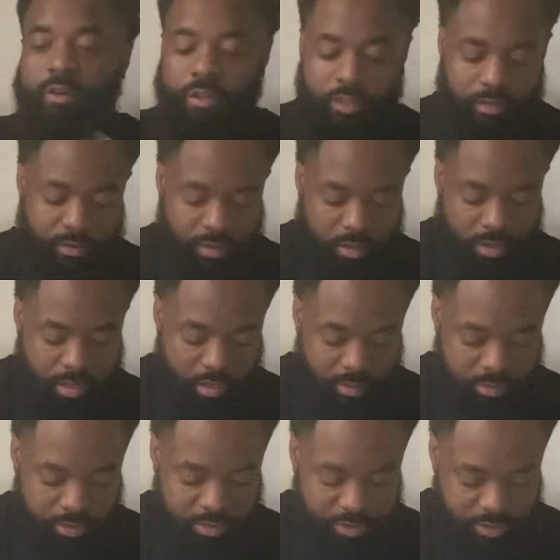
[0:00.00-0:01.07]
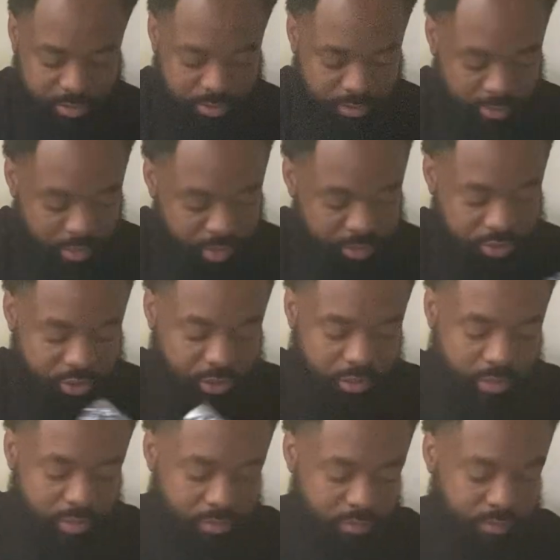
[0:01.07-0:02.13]
it. This is a nice
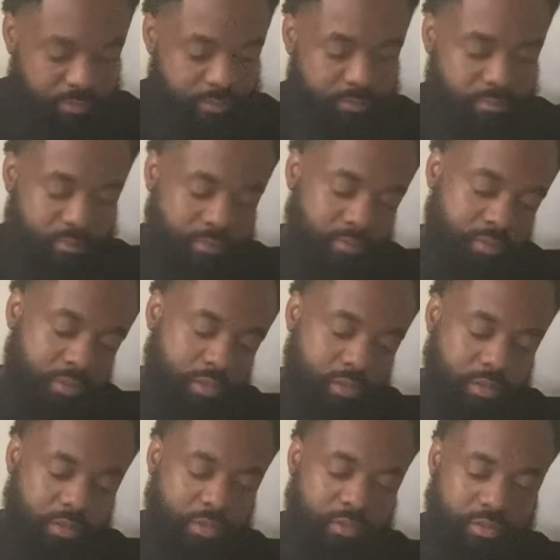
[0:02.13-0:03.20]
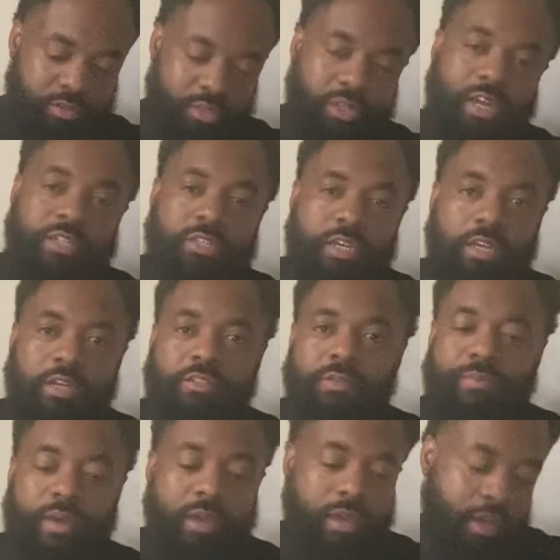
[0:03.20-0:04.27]
shirt. Should I take out the
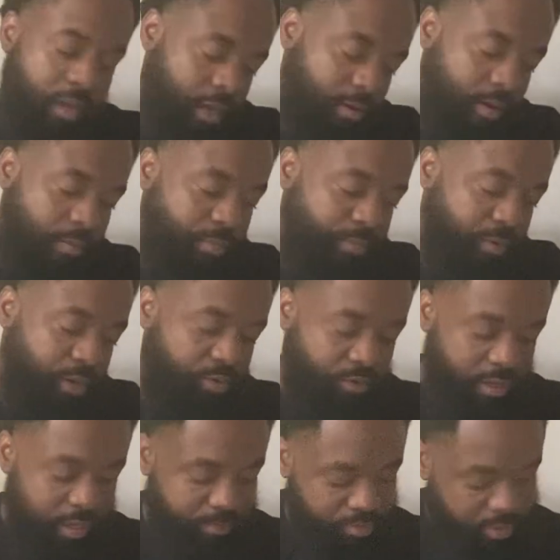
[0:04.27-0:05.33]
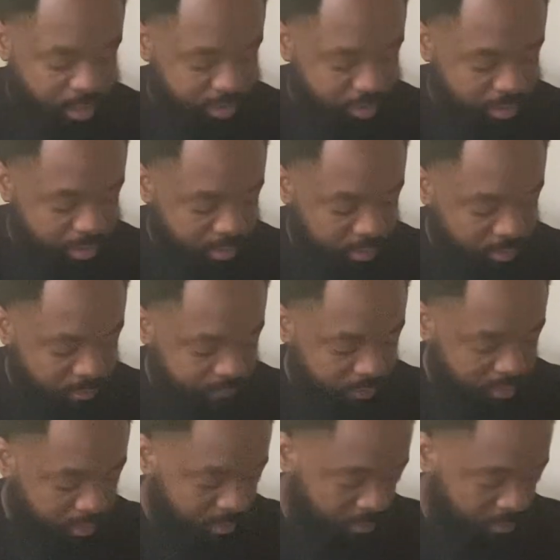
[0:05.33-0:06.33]
pack? I'm gonna probably do that probably at the end of the video